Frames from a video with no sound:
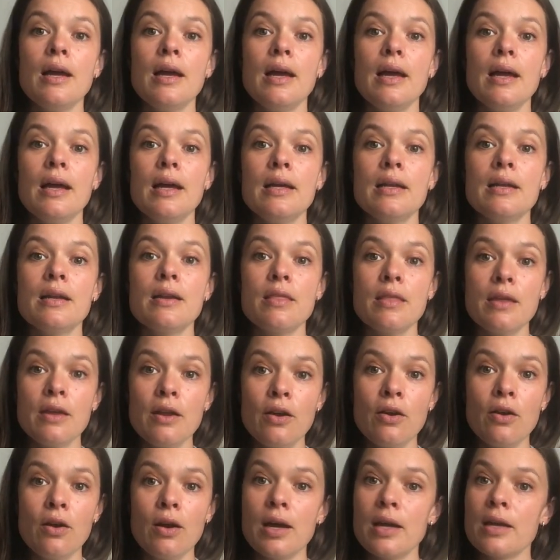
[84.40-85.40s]
And
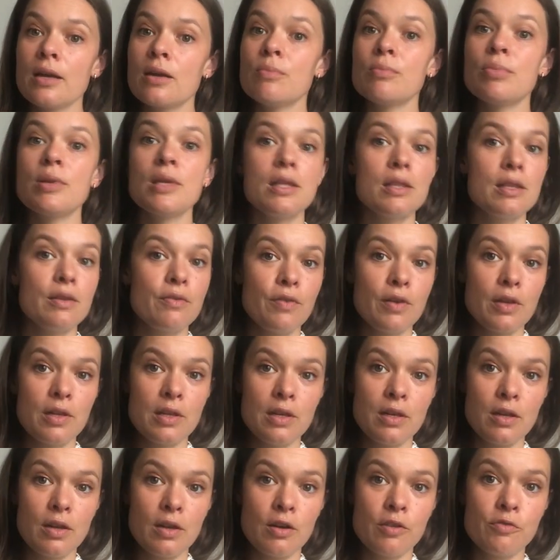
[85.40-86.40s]
there I completely fell
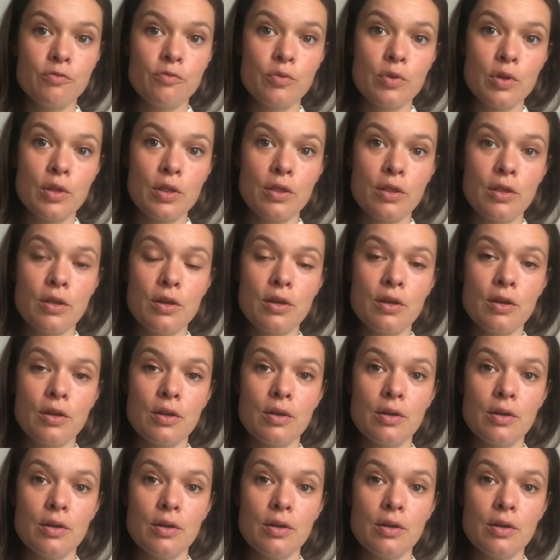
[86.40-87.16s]
in love with the